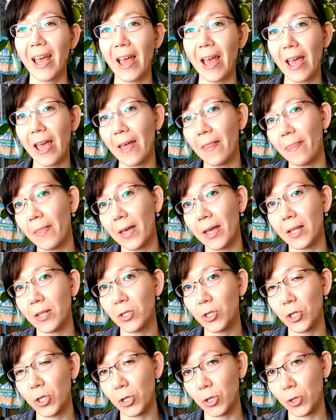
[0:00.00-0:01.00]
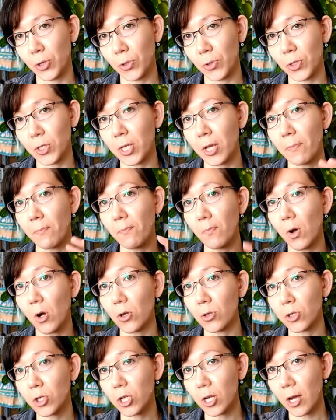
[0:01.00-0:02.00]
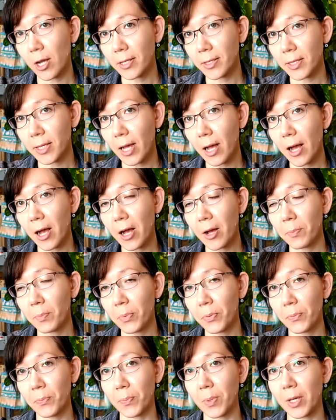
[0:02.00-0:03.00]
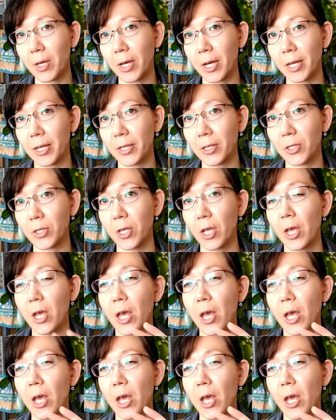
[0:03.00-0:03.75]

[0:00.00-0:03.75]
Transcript: and then do some mulch on top, because